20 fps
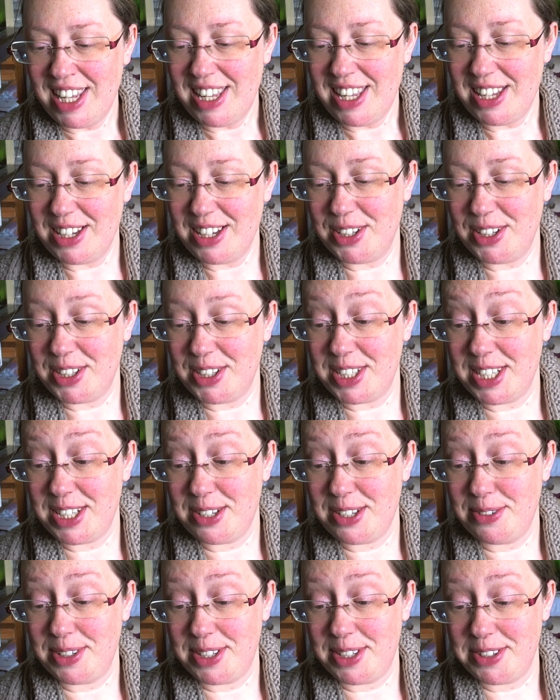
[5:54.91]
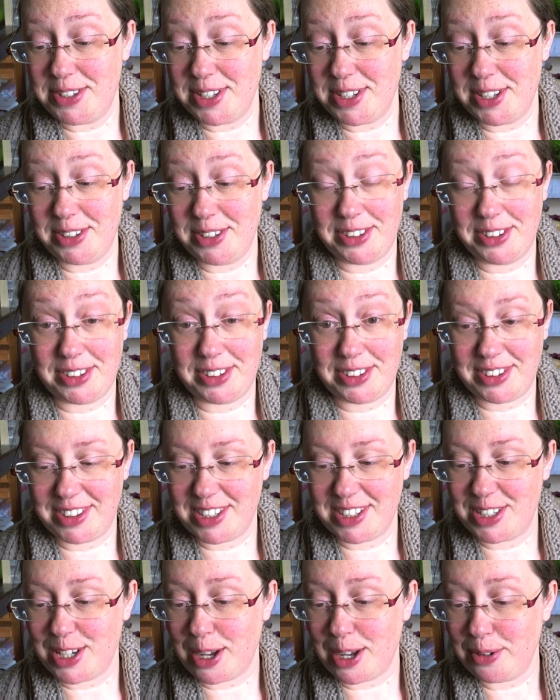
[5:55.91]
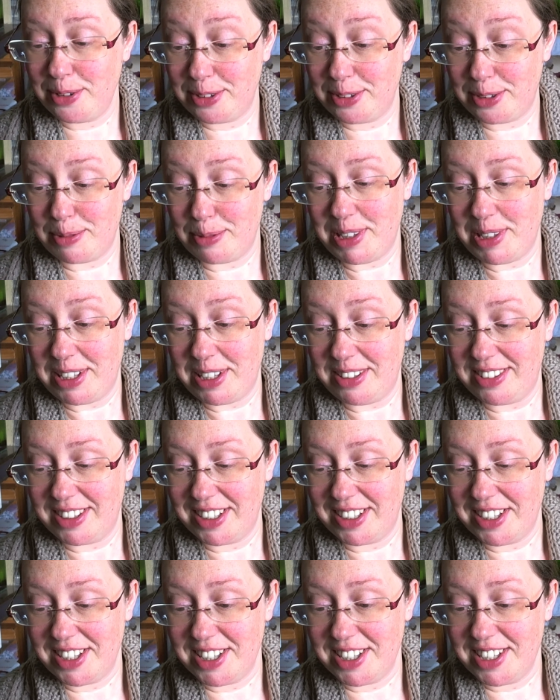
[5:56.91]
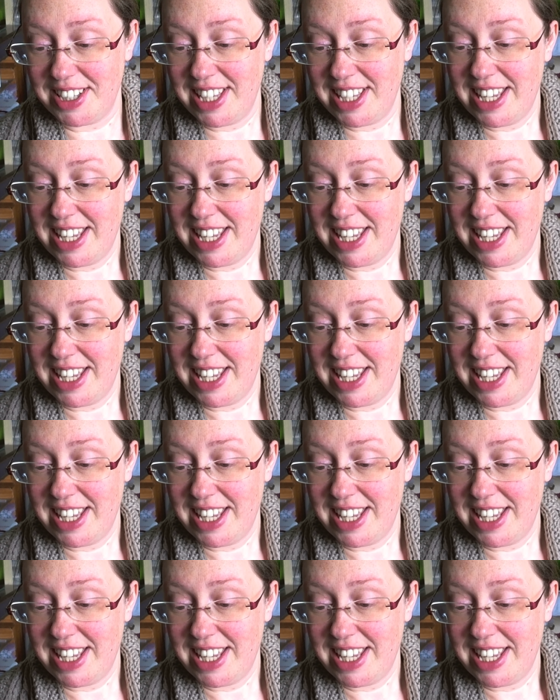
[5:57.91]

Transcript: According to all sources, the shower's the place to go.